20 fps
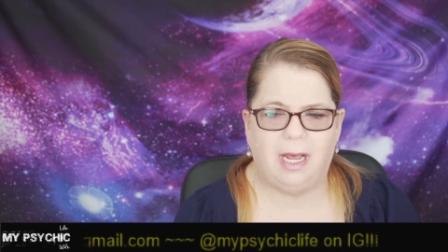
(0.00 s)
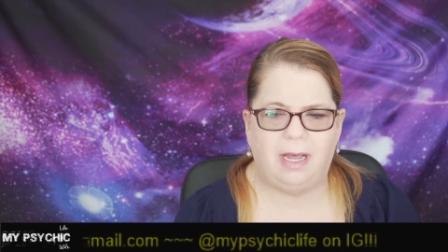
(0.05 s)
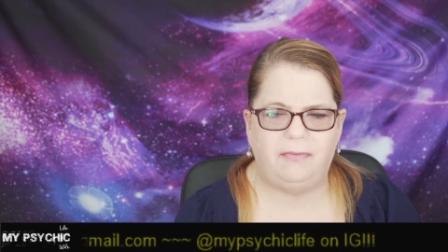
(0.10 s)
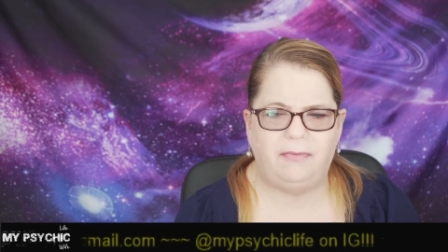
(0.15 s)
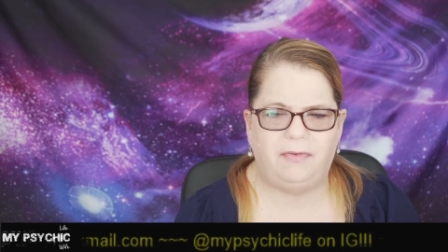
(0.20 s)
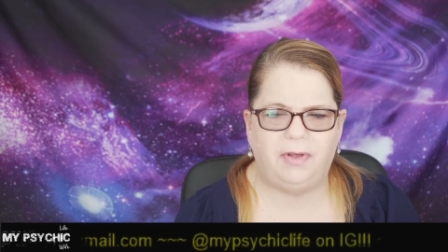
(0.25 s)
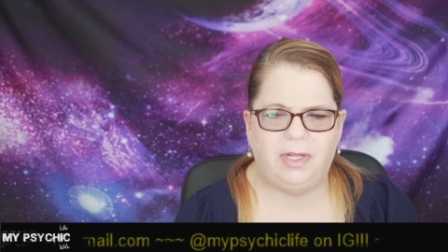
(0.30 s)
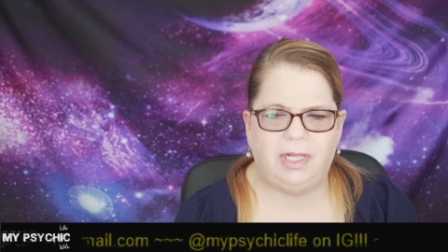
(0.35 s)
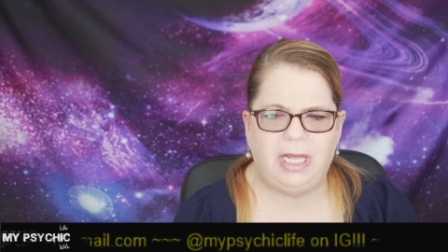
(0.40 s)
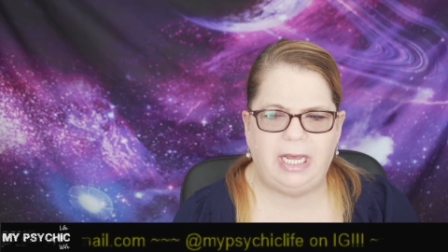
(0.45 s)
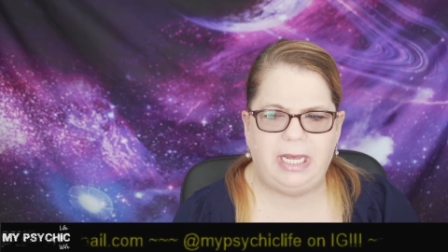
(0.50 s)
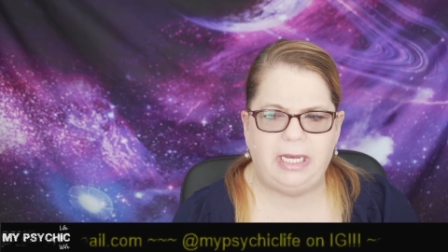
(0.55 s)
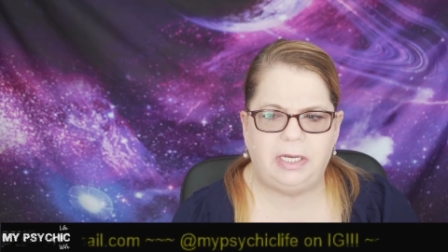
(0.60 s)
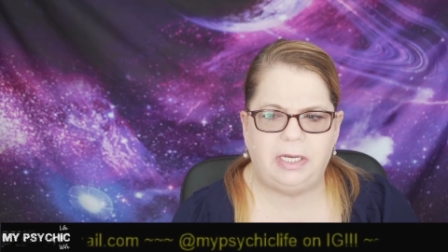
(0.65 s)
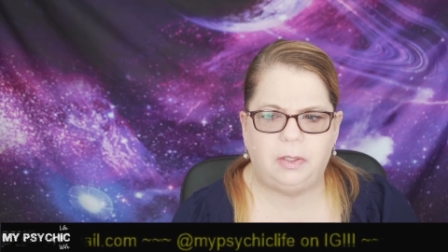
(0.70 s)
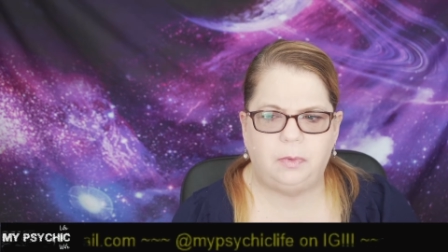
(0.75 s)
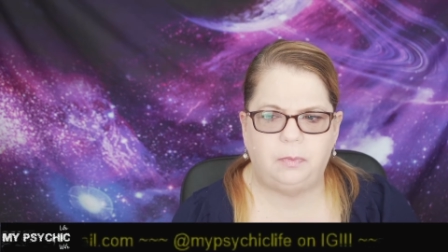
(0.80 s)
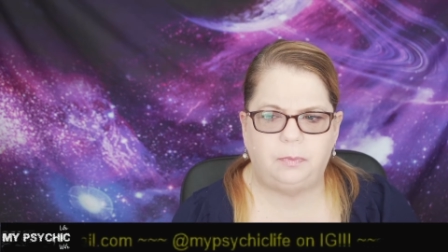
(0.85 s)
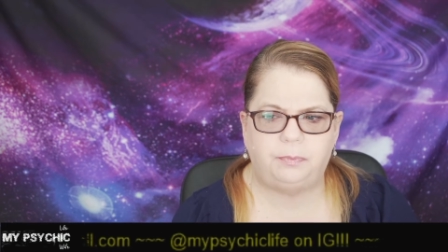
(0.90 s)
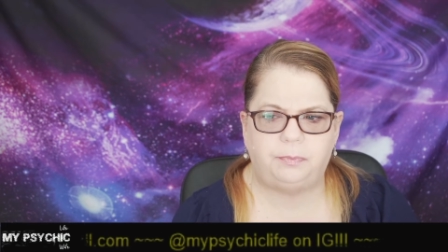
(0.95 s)
I feel
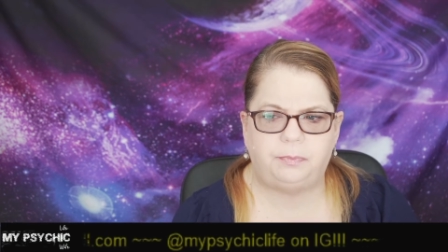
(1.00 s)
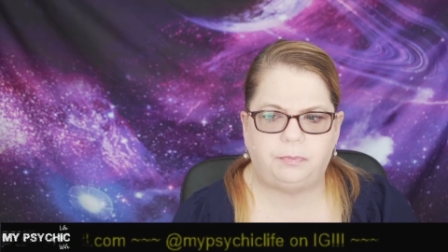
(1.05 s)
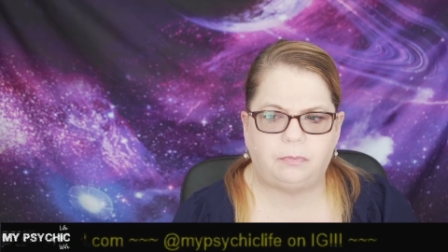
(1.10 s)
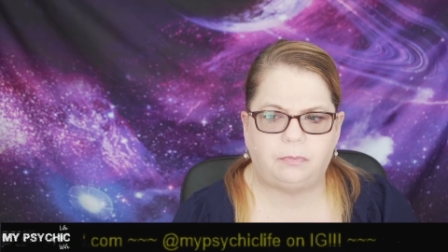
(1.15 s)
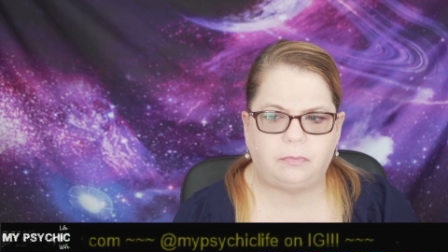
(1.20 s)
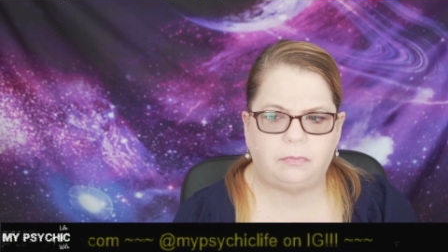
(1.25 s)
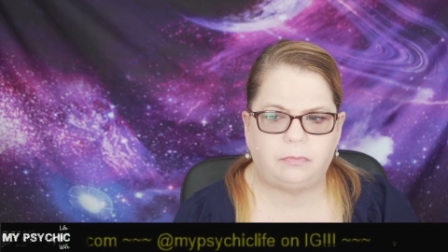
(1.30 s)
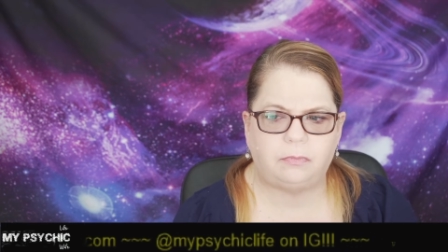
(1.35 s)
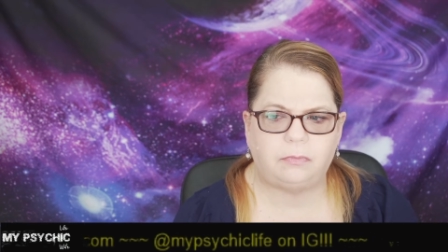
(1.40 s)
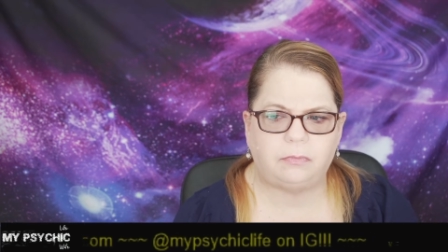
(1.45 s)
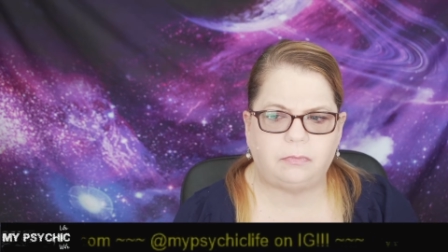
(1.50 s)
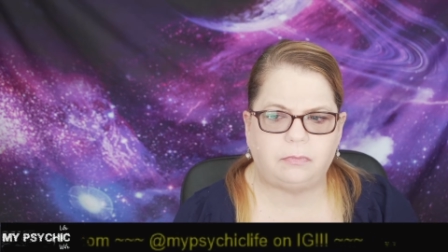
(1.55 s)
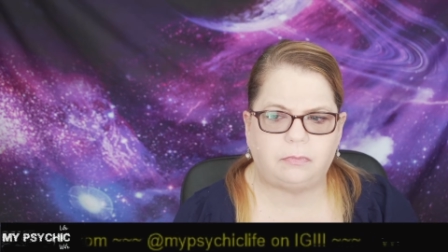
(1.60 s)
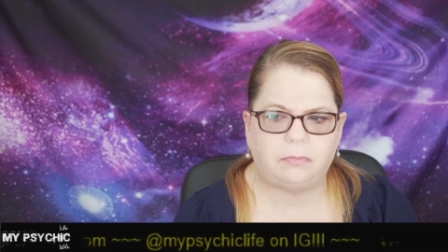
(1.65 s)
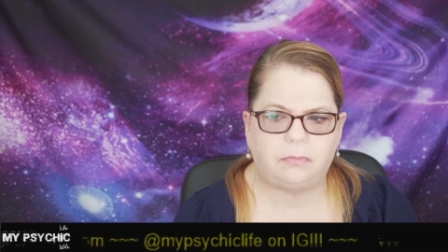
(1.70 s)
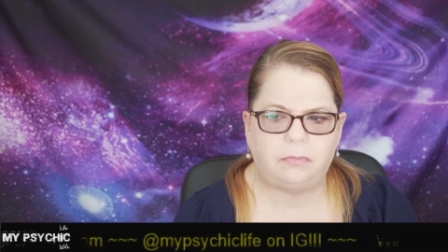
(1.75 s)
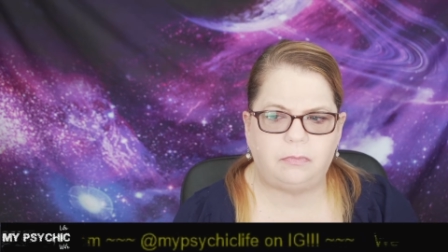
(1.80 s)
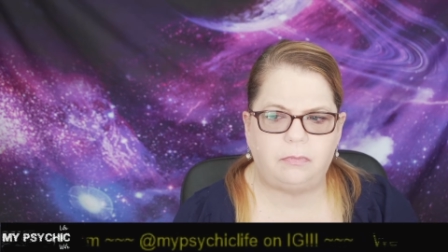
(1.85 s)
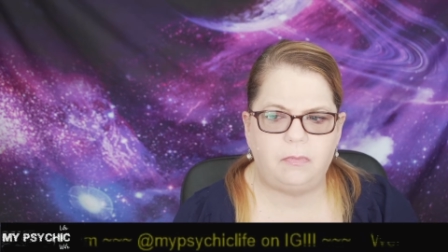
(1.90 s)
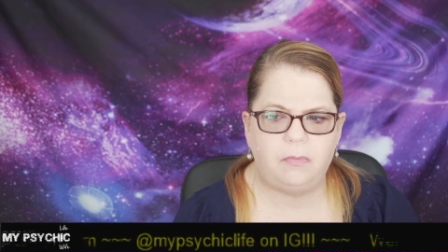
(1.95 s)
like
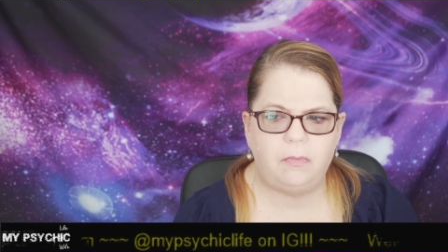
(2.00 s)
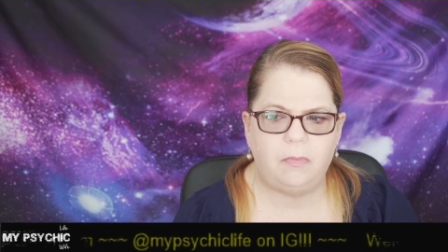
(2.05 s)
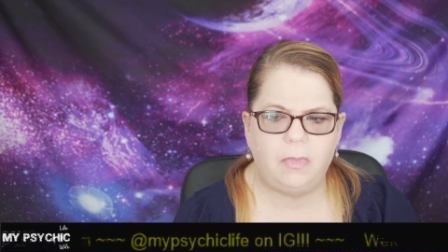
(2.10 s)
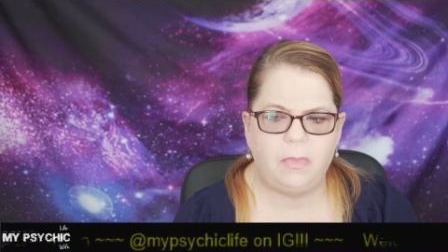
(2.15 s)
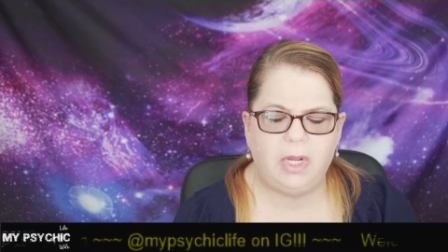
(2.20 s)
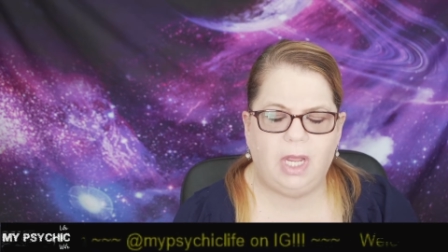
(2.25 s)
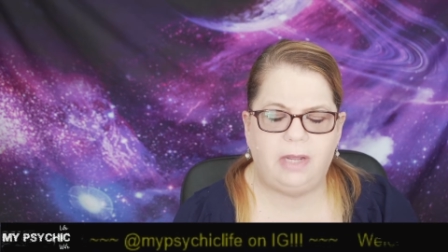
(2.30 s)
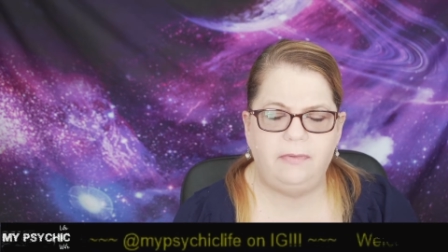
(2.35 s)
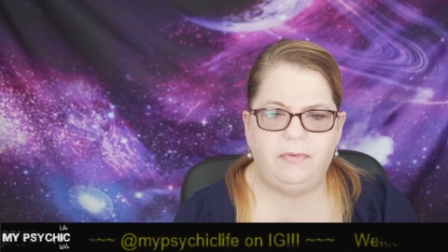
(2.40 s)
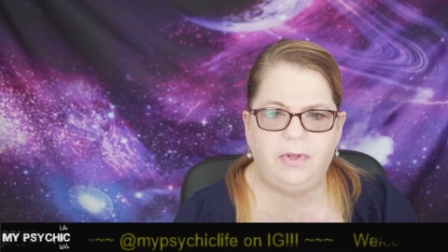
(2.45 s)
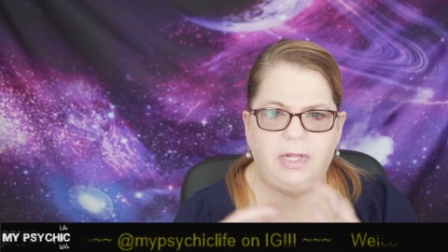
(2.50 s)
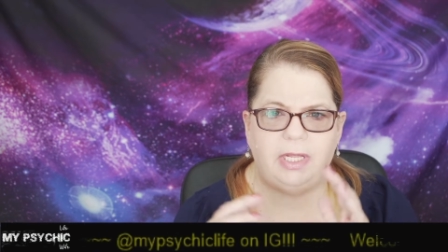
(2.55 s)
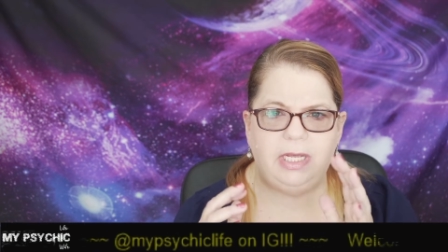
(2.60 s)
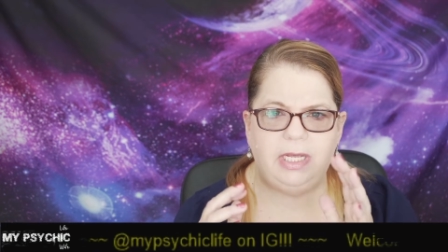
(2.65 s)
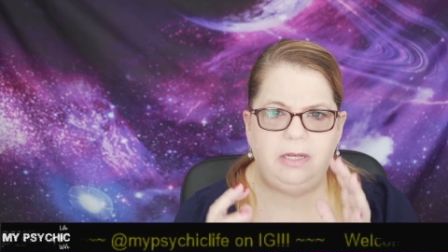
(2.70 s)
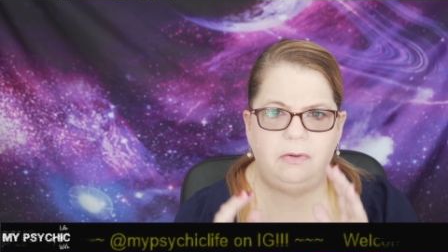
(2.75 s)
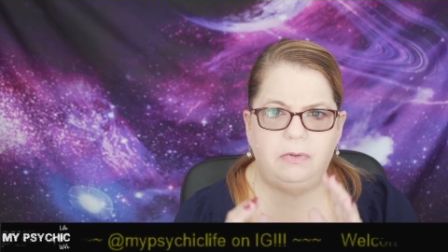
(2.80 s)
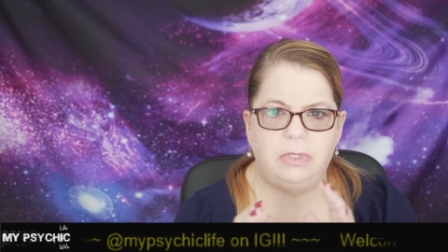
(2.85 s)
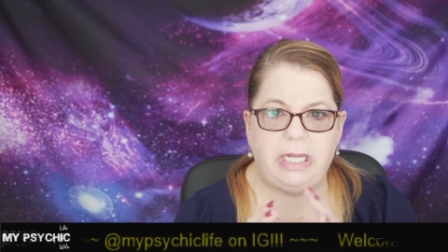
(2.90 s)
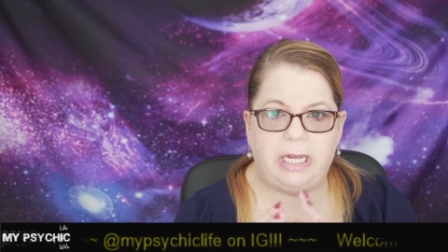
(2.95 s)
I feel like
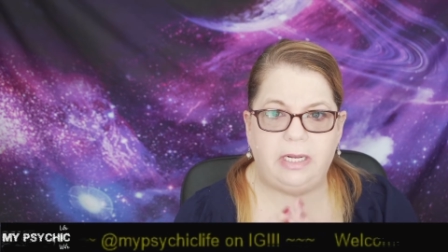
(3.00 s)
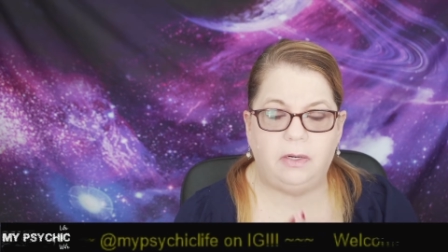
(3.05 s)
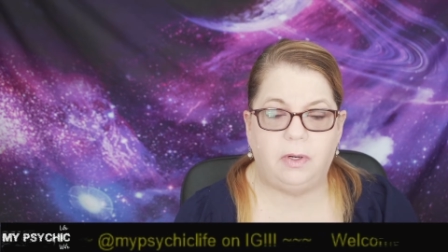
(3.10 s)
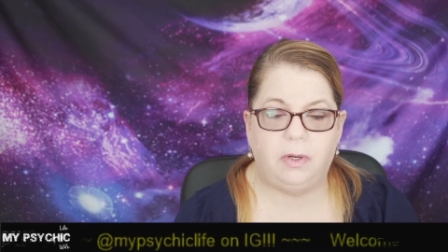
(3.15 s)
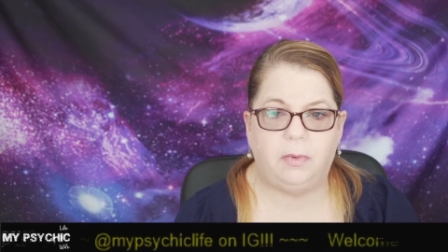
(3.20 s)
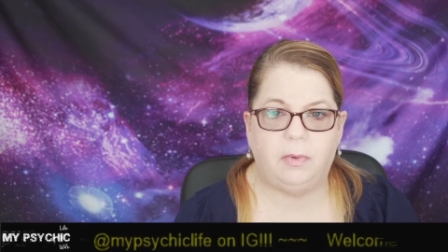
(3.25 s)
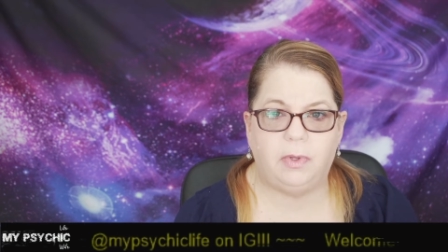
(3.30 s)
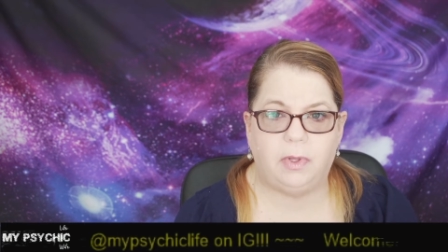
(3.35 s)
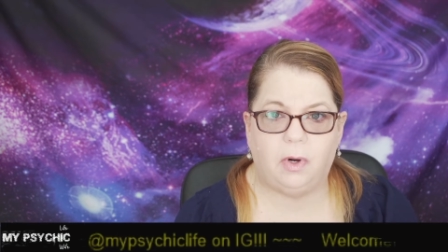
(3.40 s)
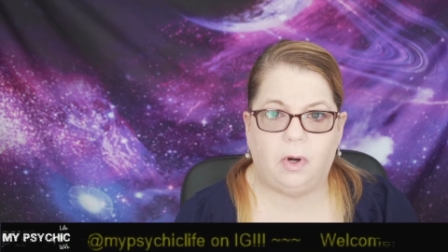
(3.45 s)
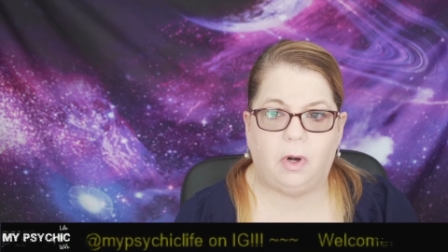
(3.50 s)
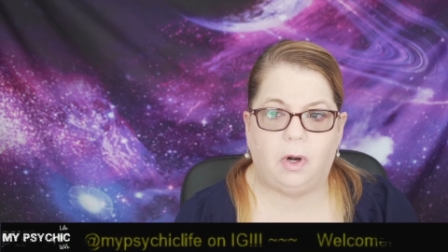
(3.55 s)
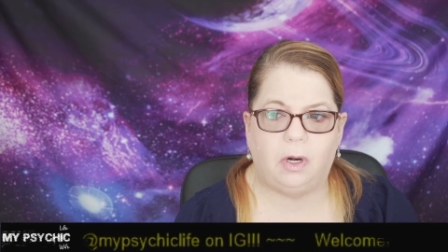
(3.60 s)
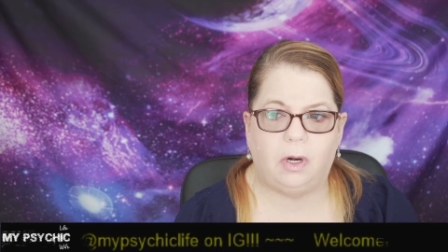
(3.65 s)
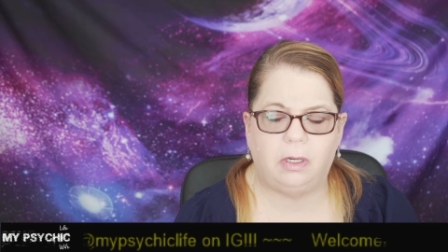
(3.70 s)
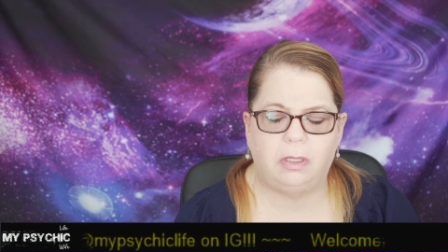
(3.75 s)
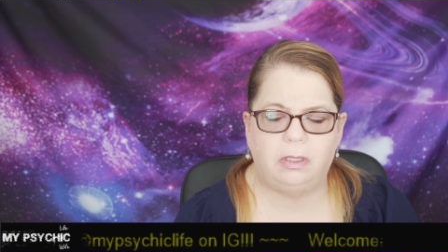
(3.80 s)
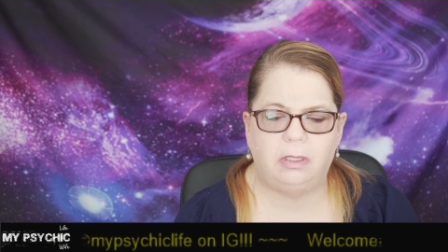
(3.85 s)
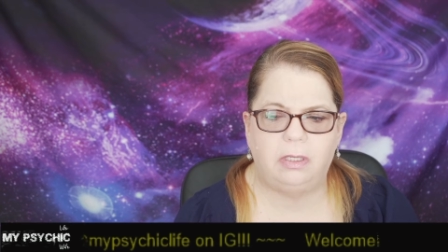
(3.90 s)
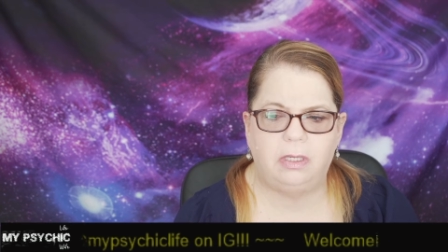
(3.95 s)
he was angry with her.